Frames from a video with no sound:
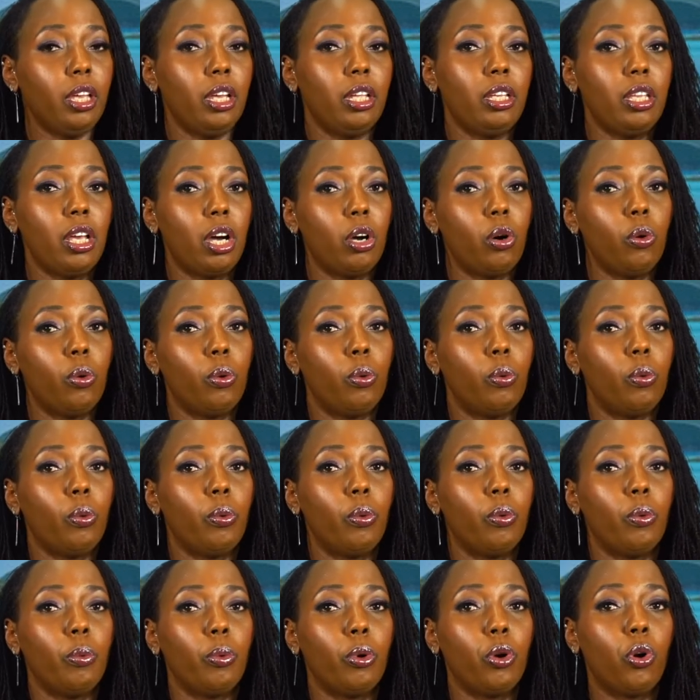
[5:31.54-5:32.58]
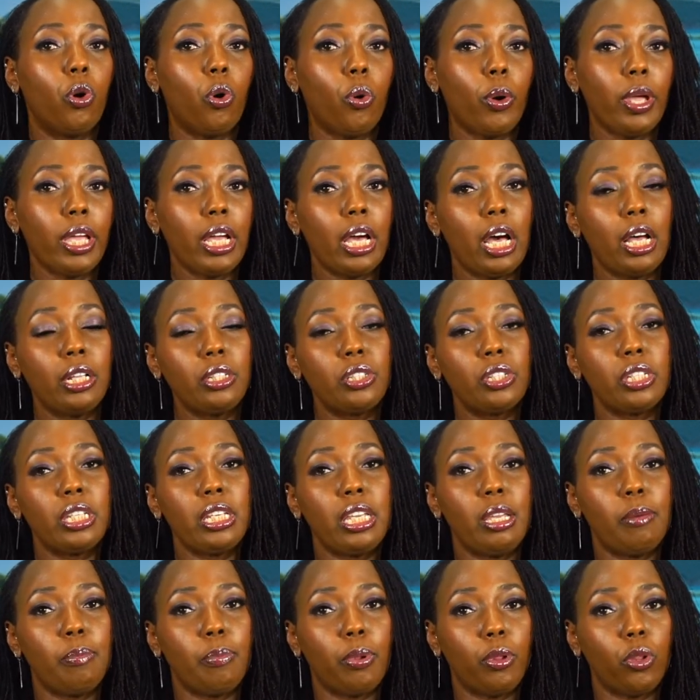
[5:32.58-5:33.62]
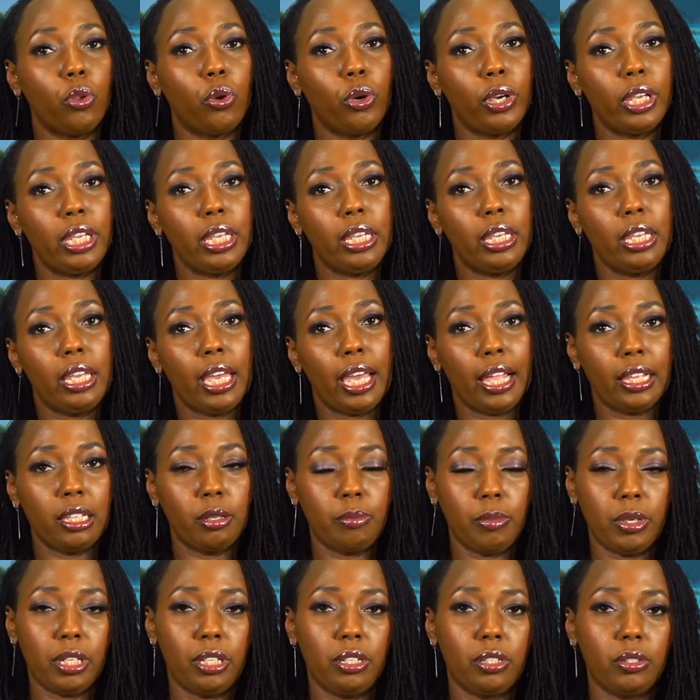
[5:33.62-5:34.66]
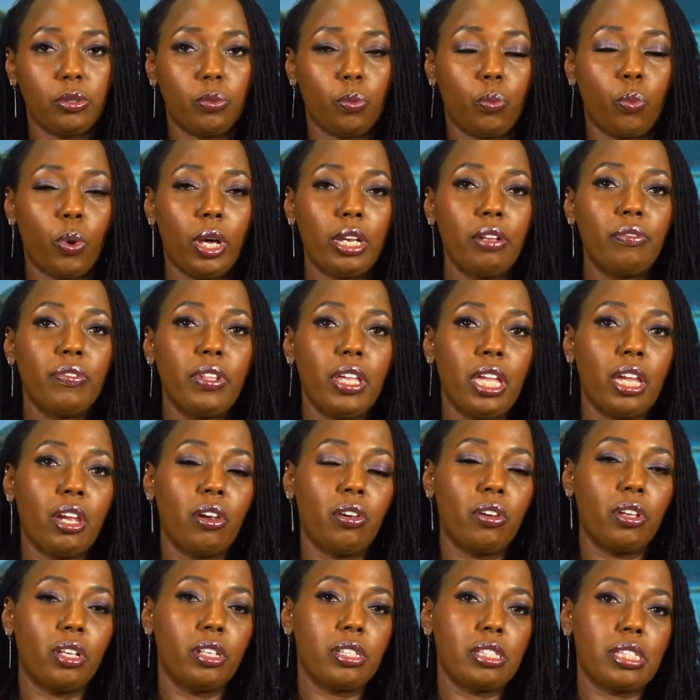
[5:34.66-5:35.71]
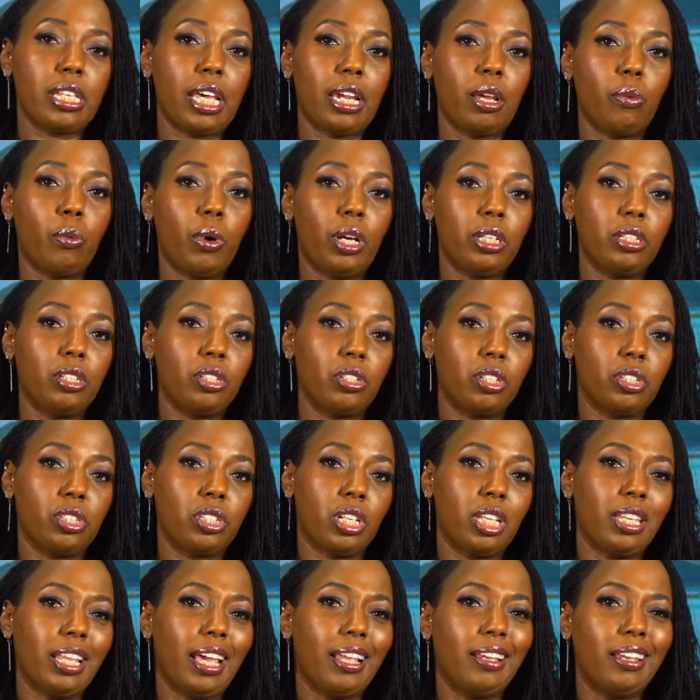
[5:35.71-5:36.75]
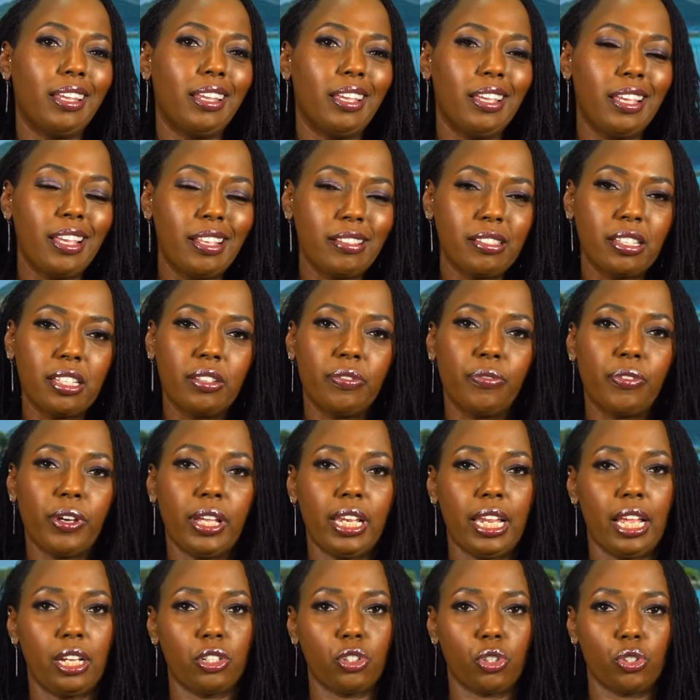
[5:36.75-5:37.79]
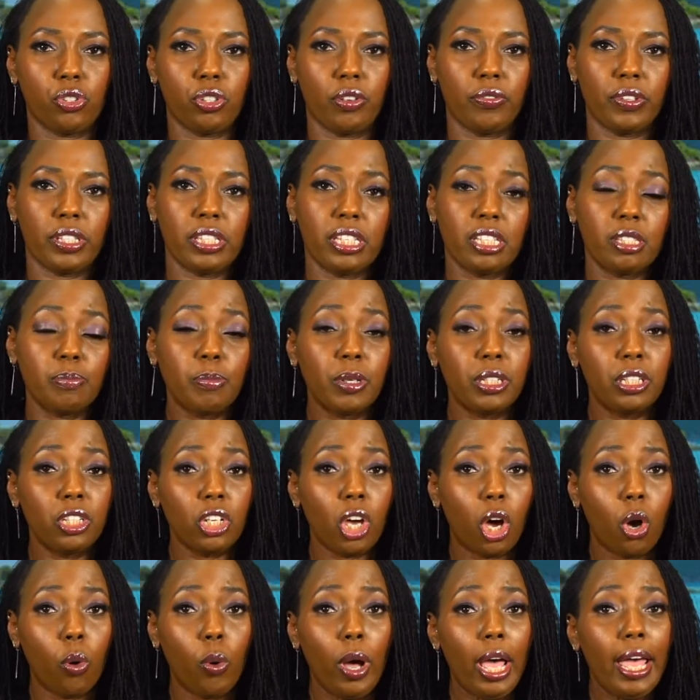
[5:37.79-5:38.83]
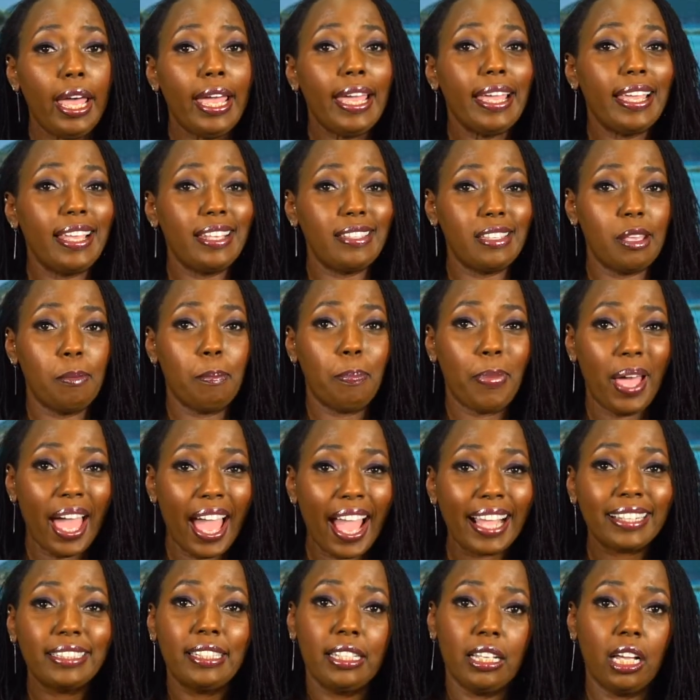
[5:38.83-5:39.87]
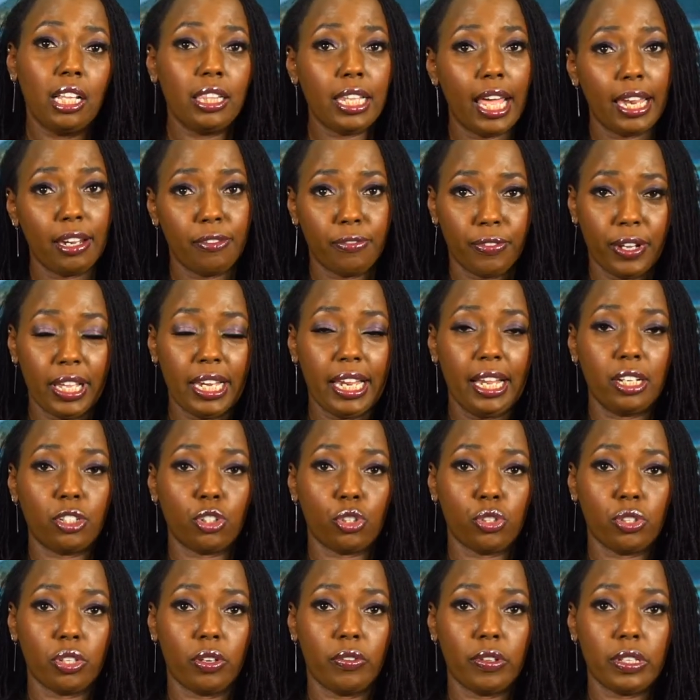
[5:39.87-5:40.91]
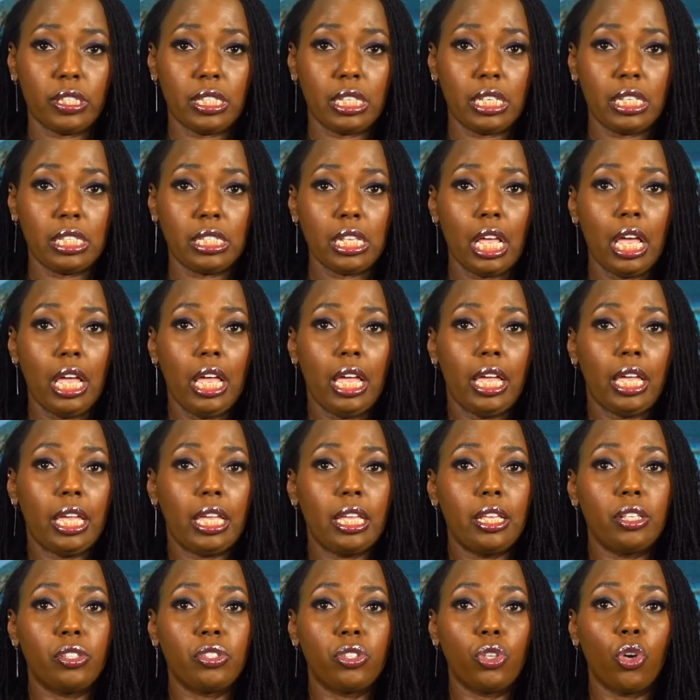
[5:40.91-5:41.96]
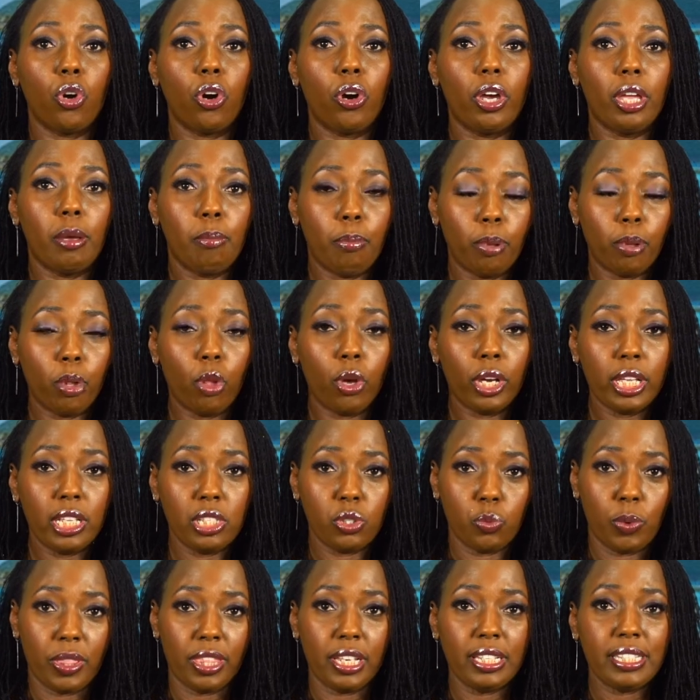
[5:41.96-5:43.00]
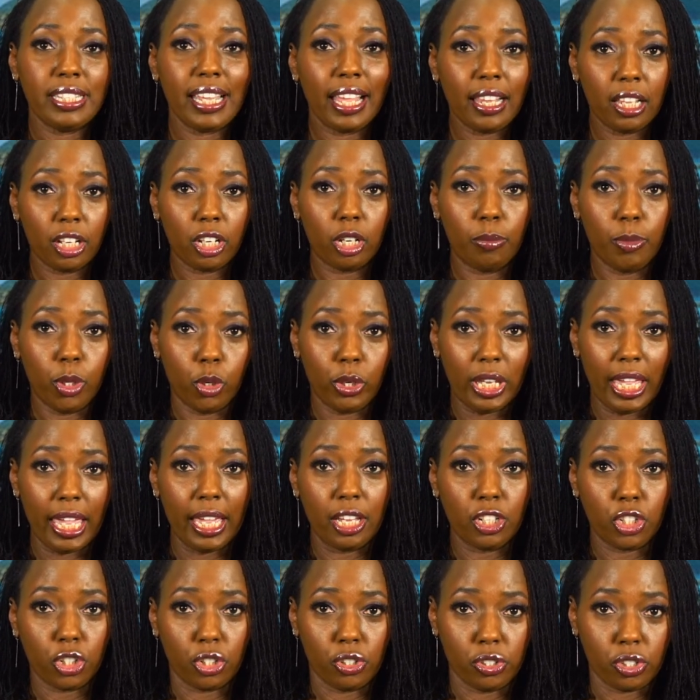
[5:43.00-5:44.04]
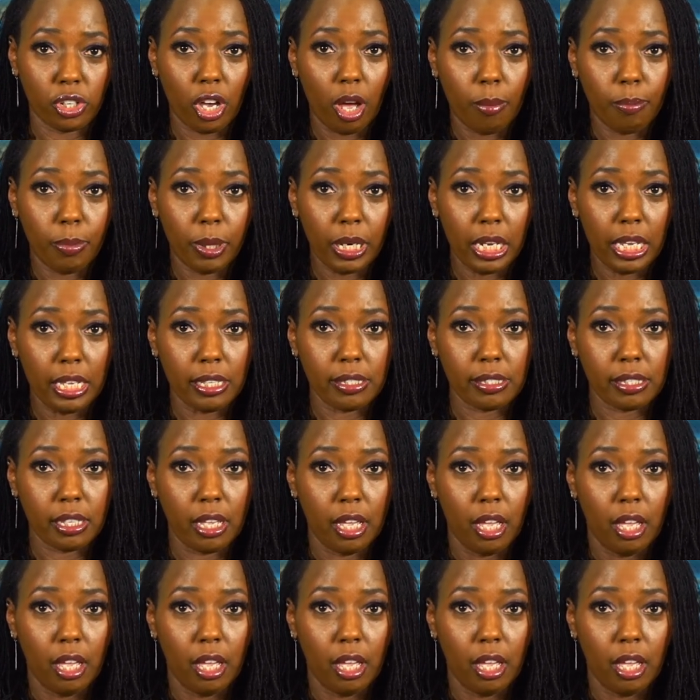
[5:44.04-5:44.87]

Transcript: Now, going on to the employee element, one of the areas that I want to touch on that isn't financial services, but now is impacting a lot of financial services is your employees within telecommunications companies.